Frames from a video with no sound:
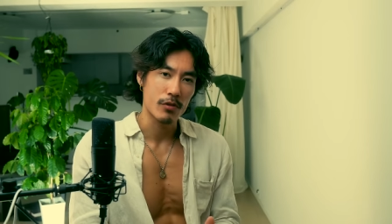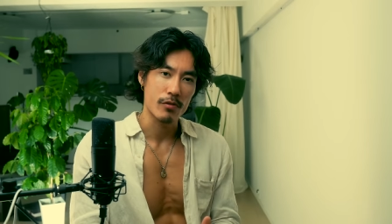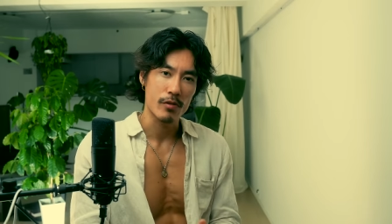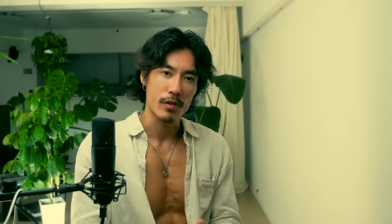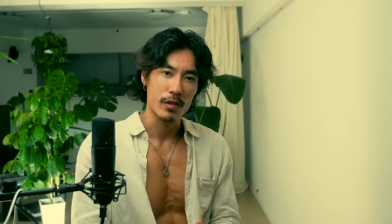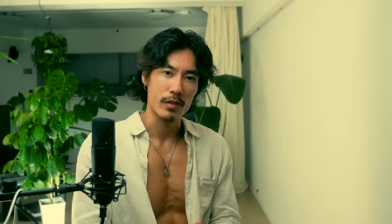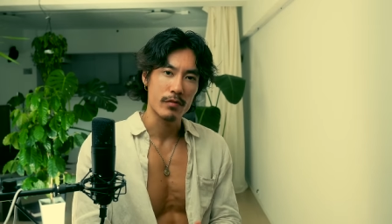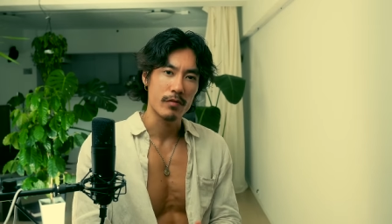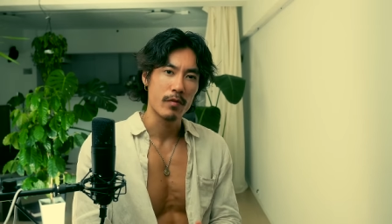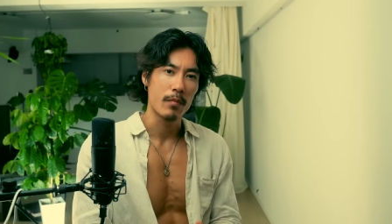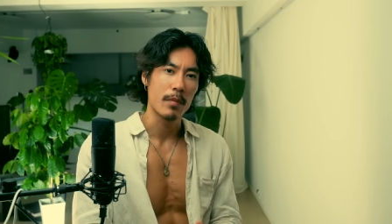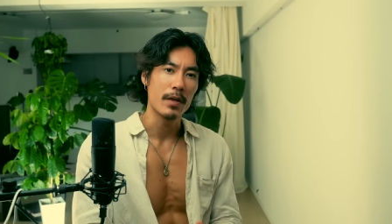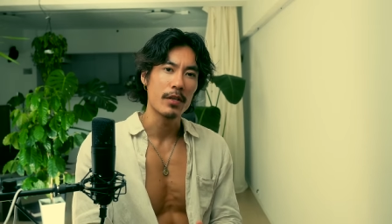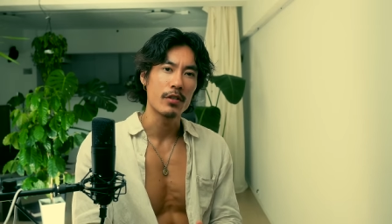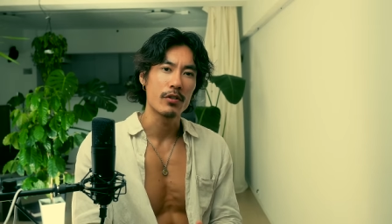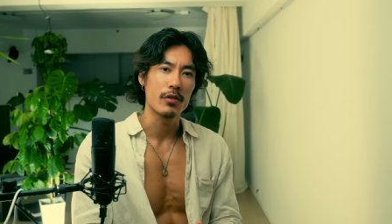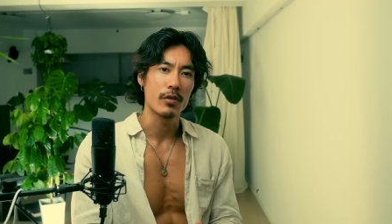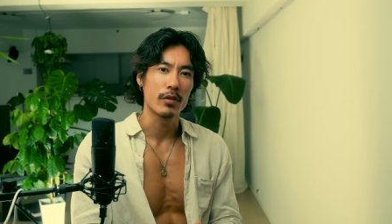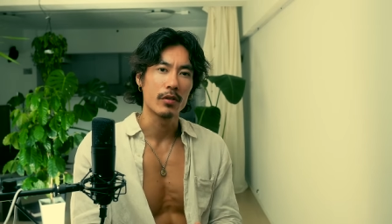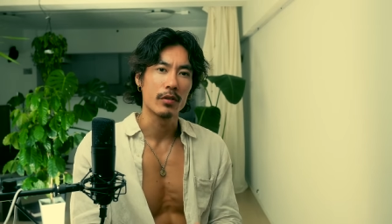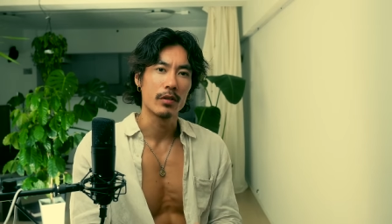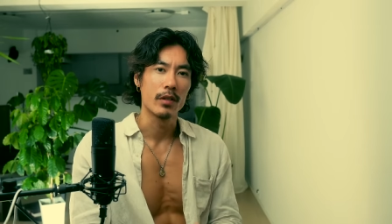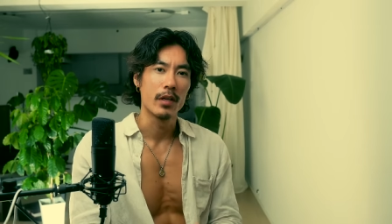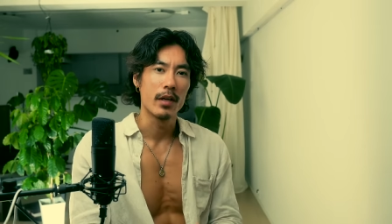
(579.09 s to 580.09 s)

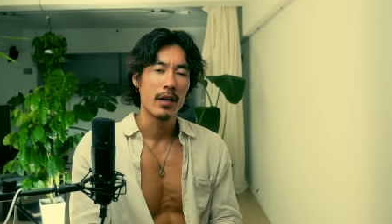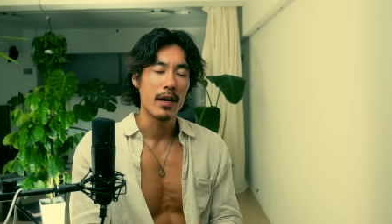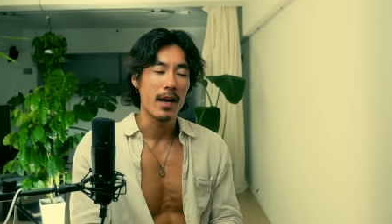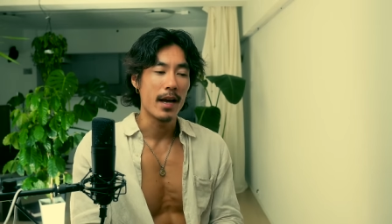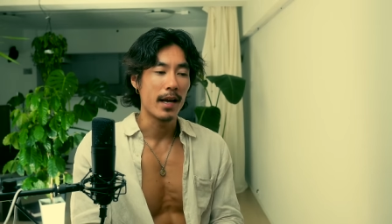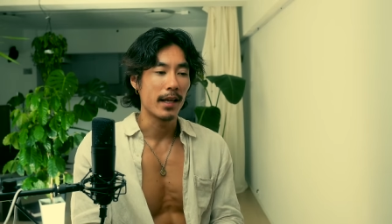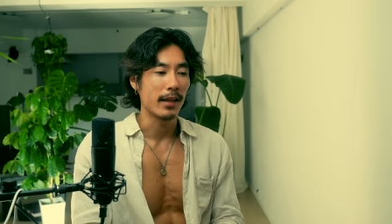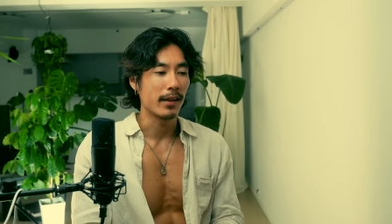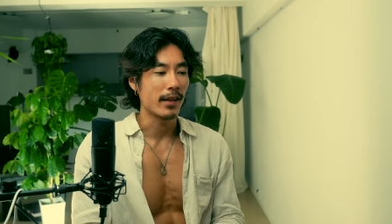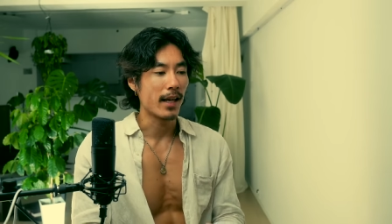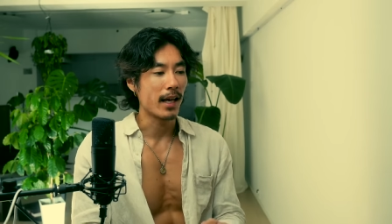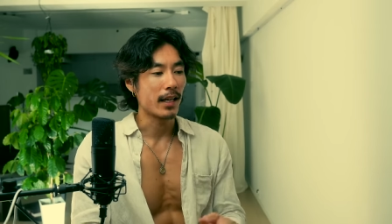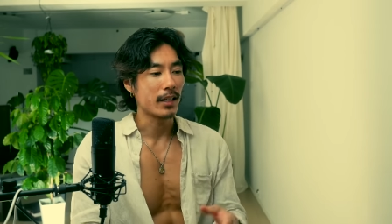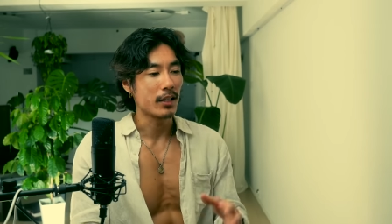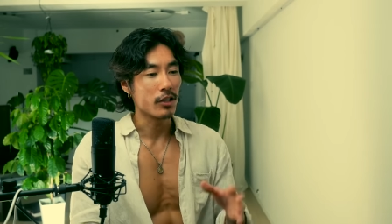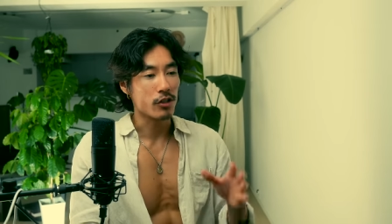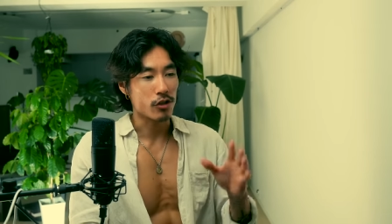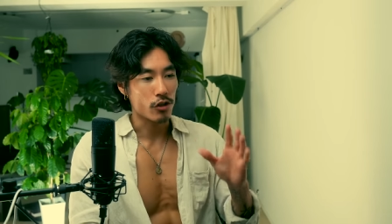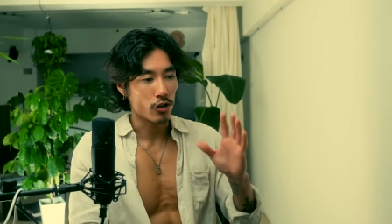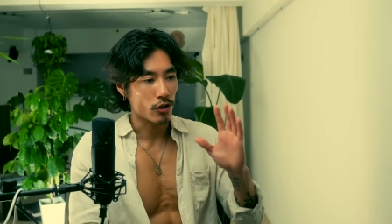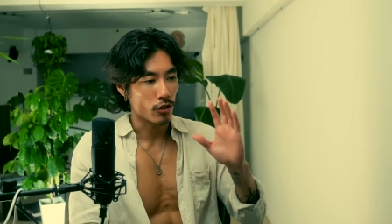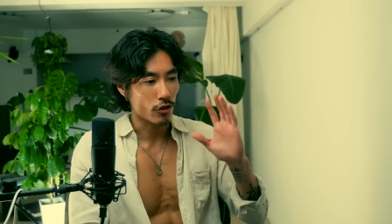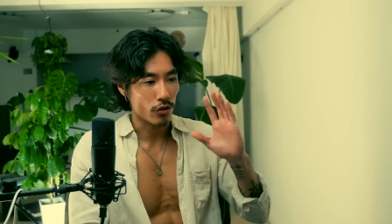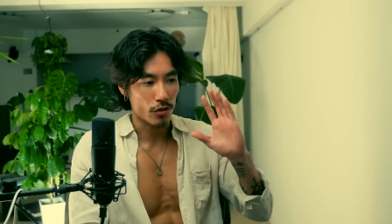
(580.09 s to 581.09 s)
transformation, and that
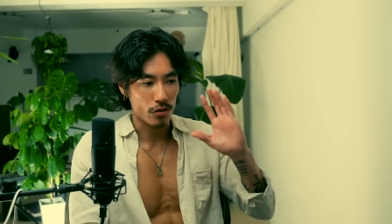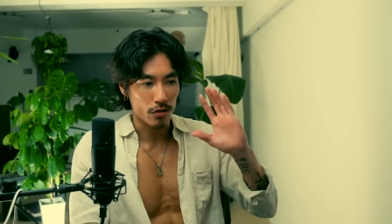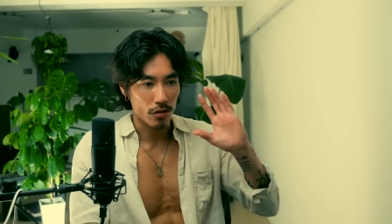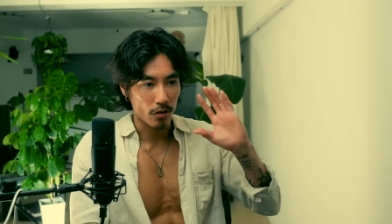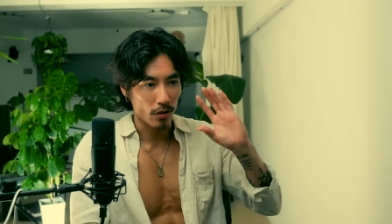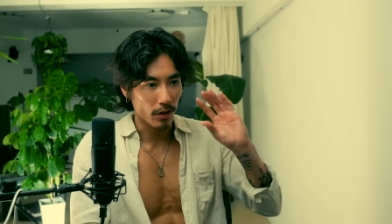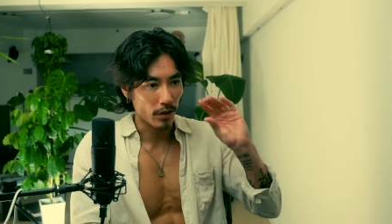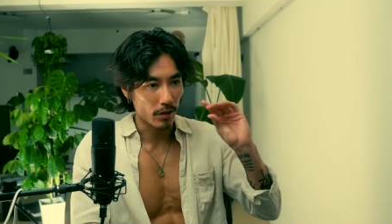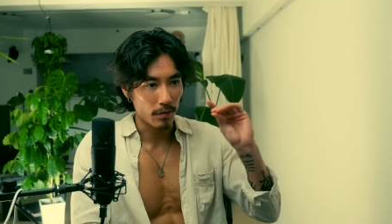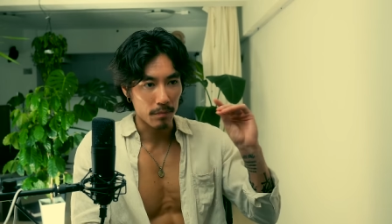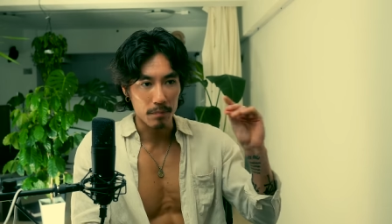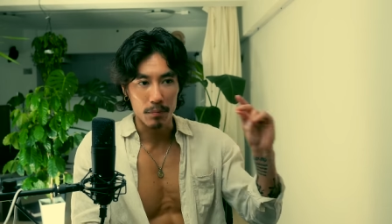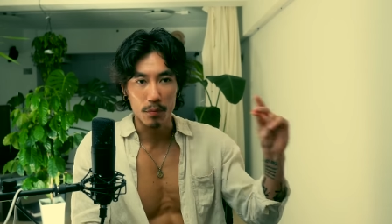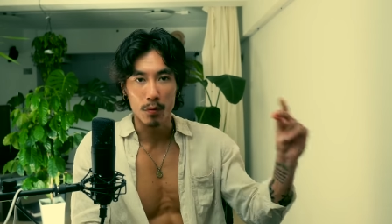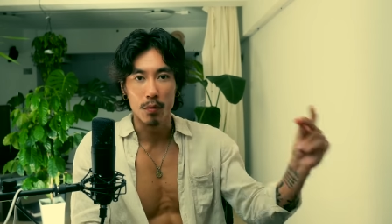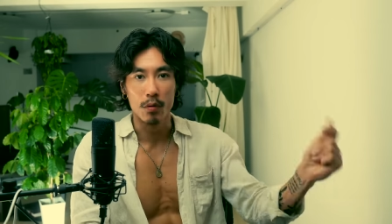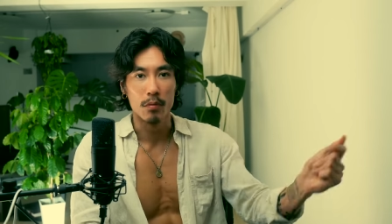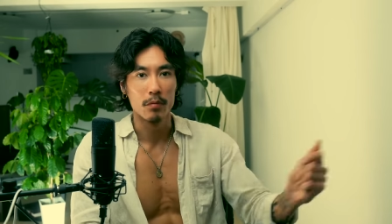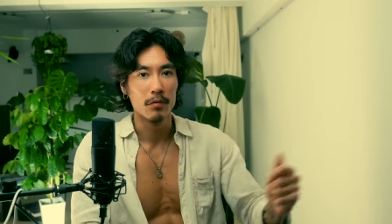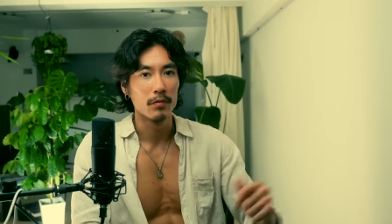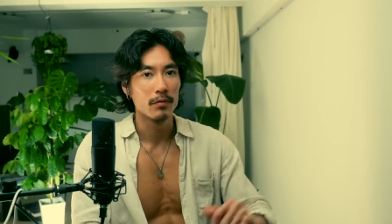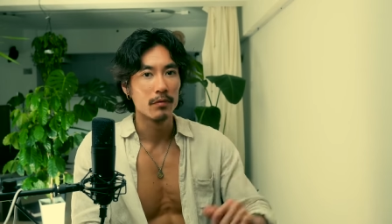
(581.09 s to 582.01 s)
literally just like boom,